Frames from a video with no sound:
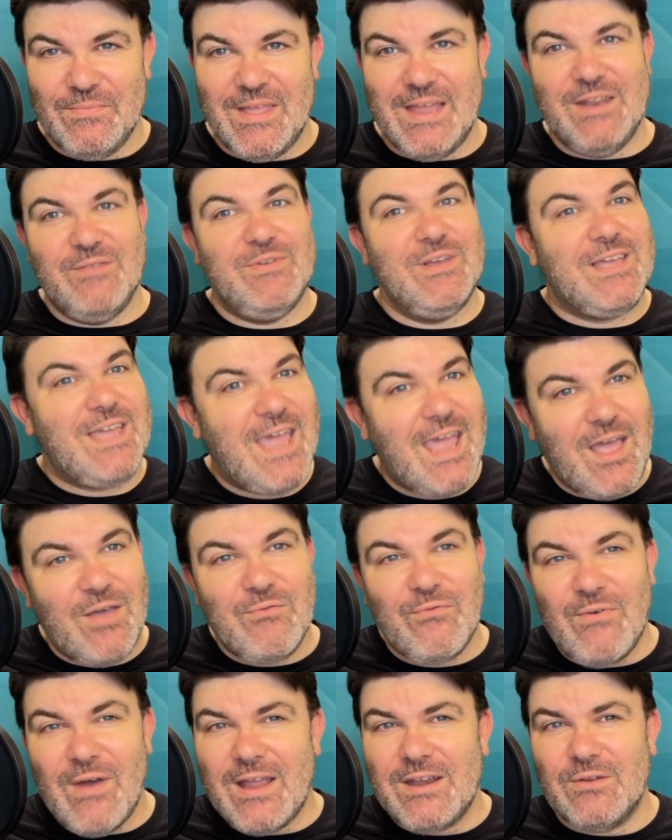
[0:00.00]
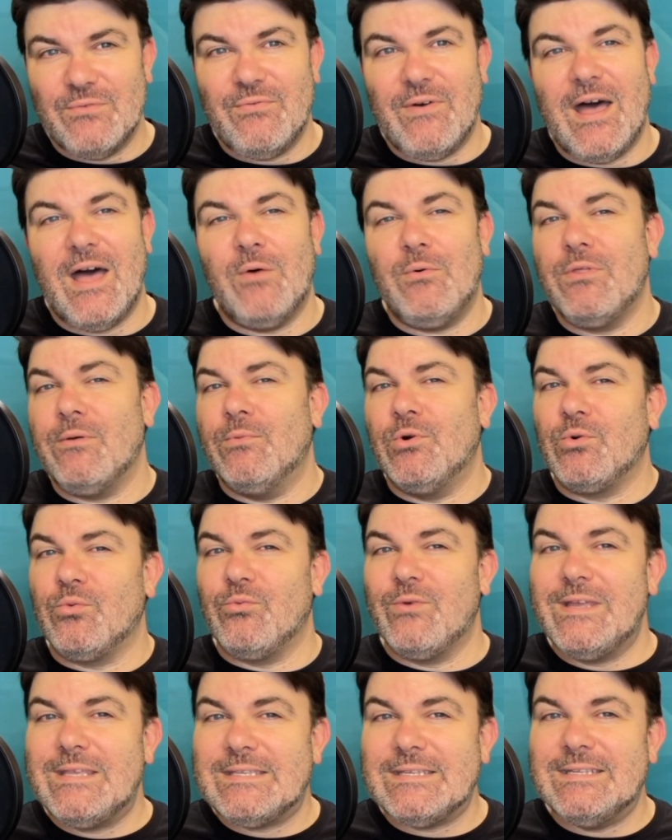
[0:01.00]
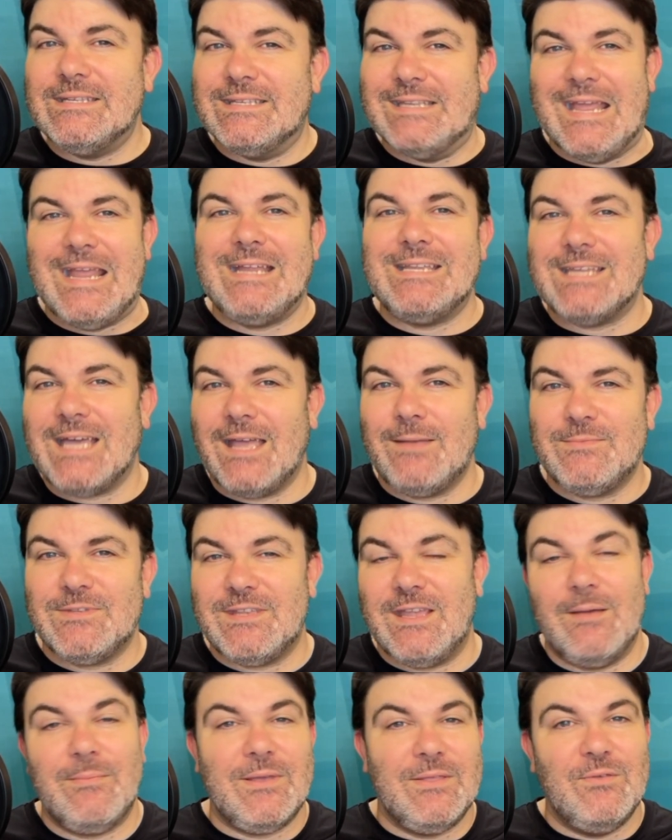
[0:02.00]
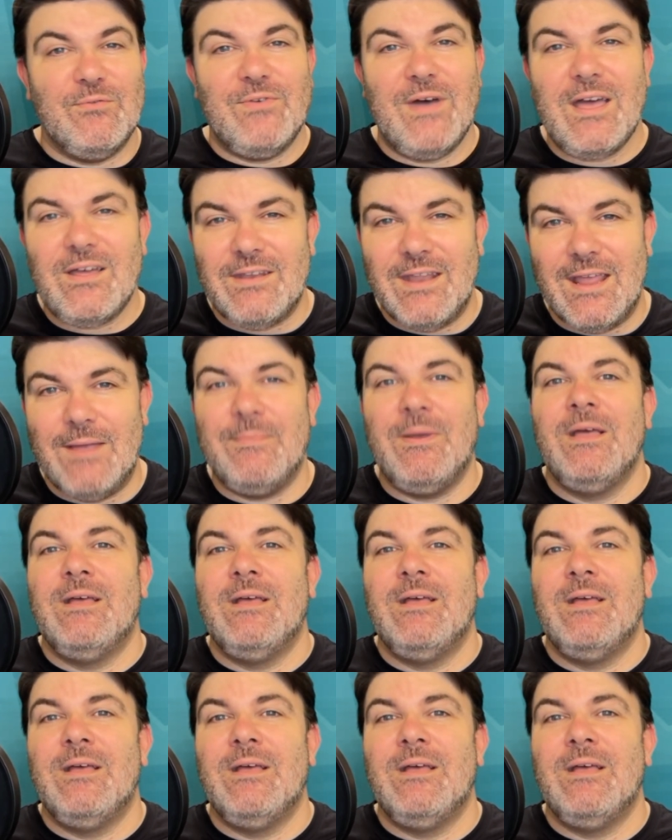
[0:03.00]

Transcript: And if you can't find a file with a more recent date timestamp in the file name,